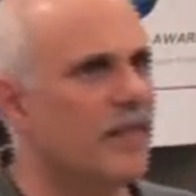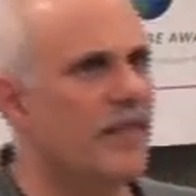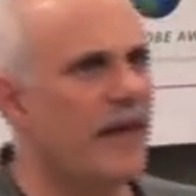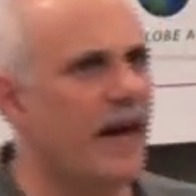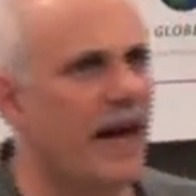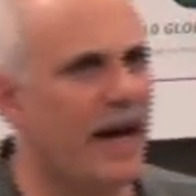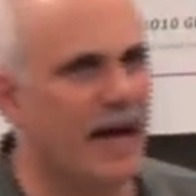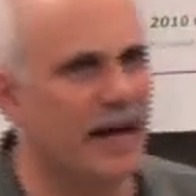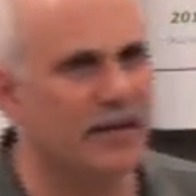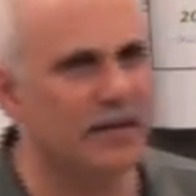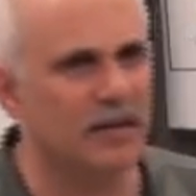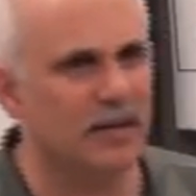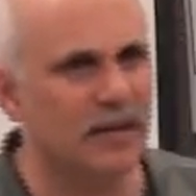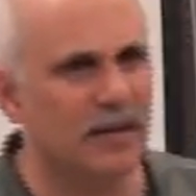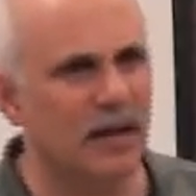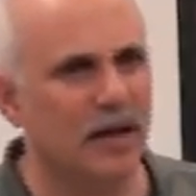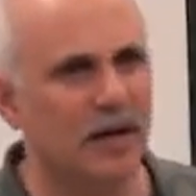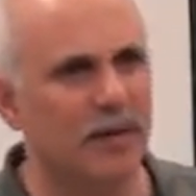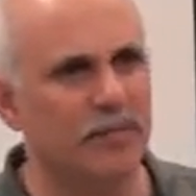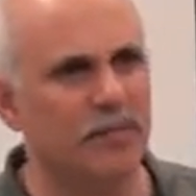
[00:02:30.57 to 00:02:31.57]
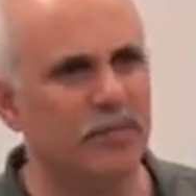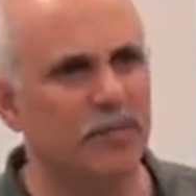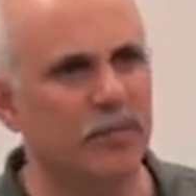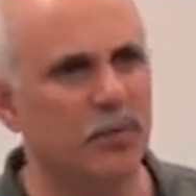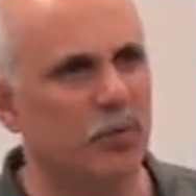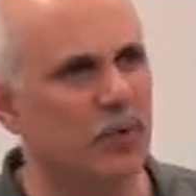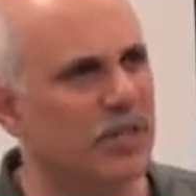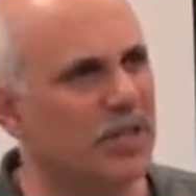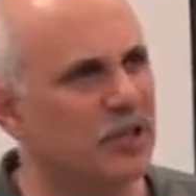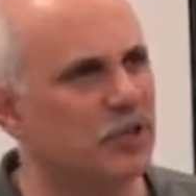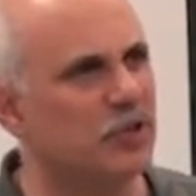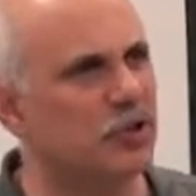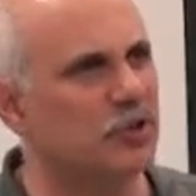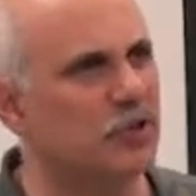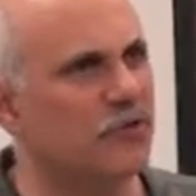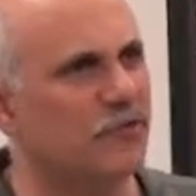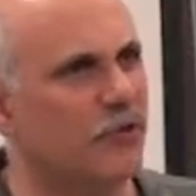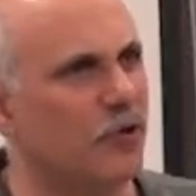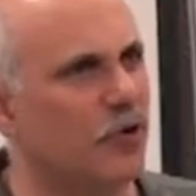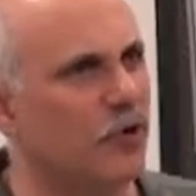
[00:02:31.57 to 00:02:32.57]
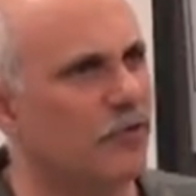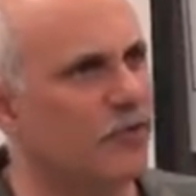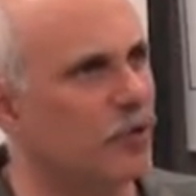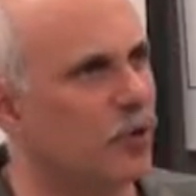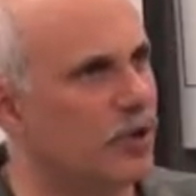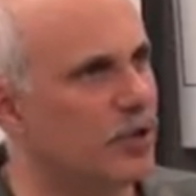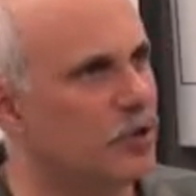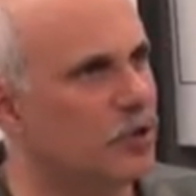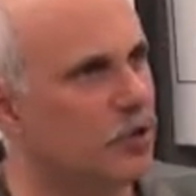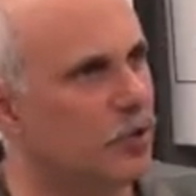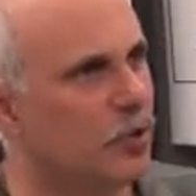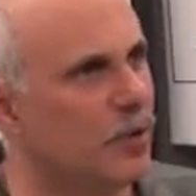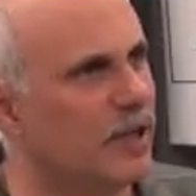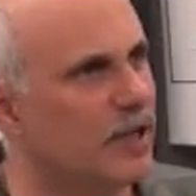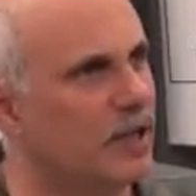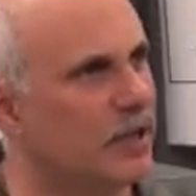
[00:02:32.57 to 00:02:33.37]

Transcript: that religious fervor in New